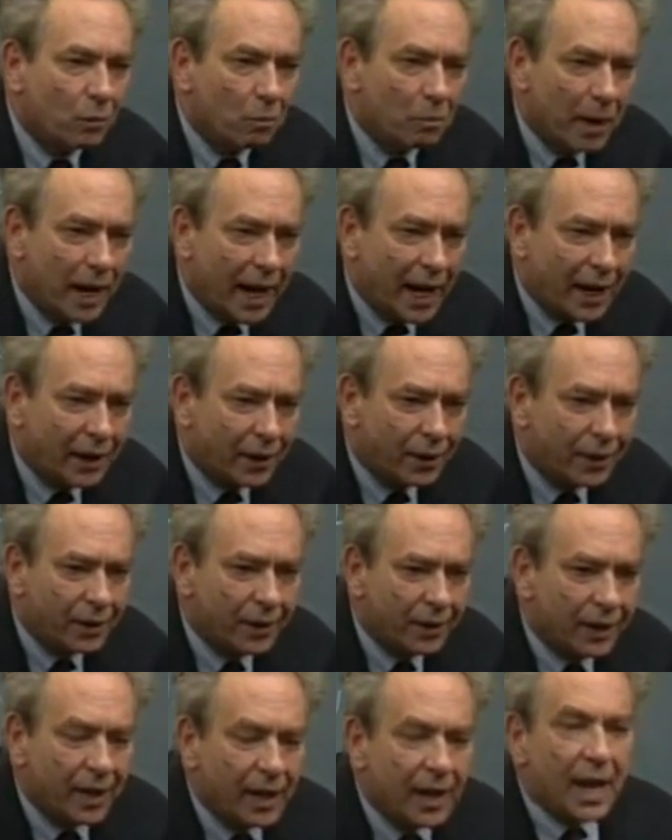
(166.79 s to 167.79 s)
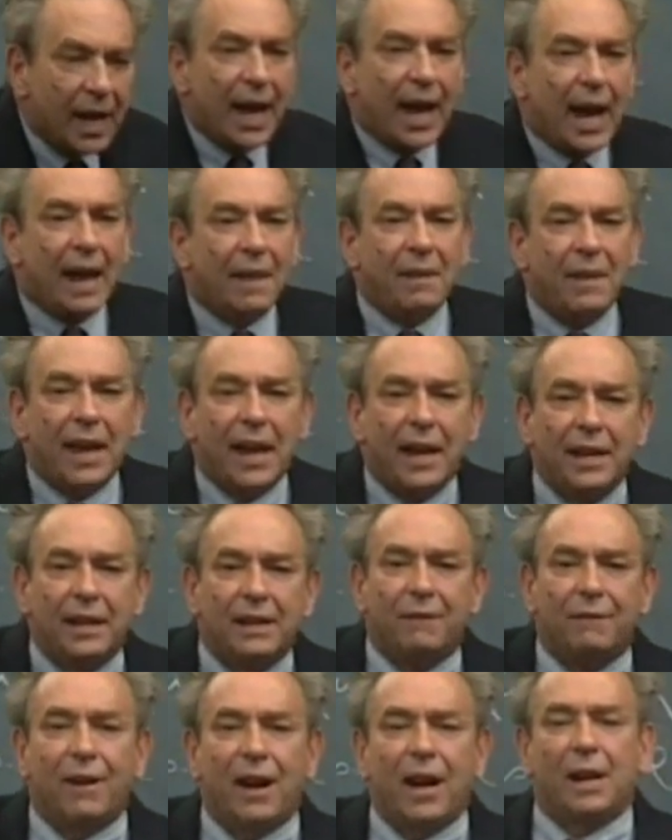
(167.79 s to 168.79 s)
manner and then
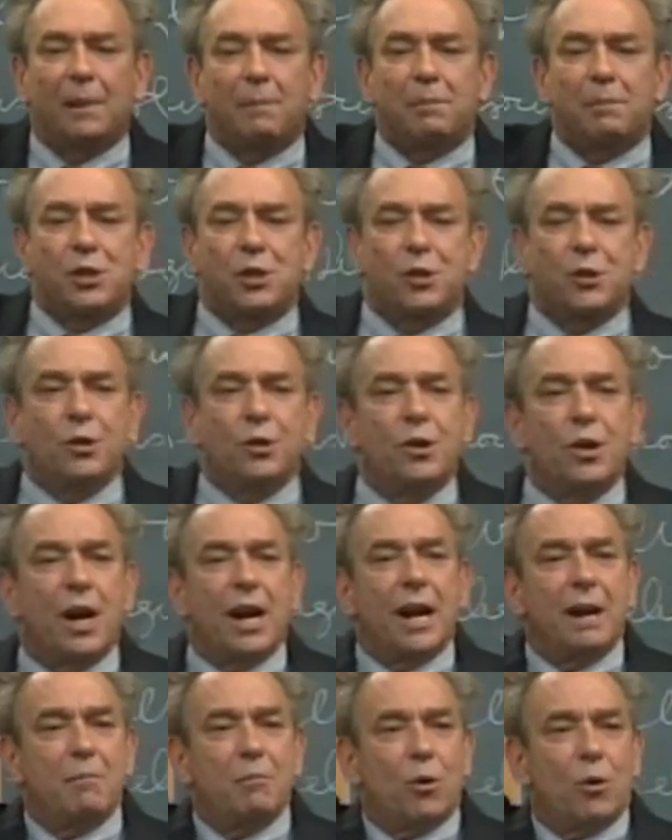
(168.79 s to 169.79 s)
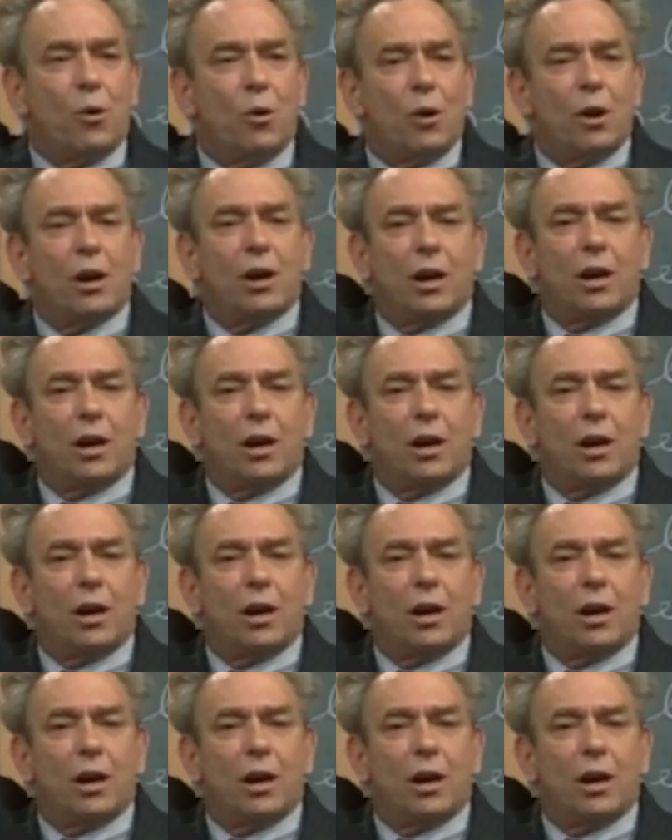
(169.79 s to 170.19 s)
develops to a more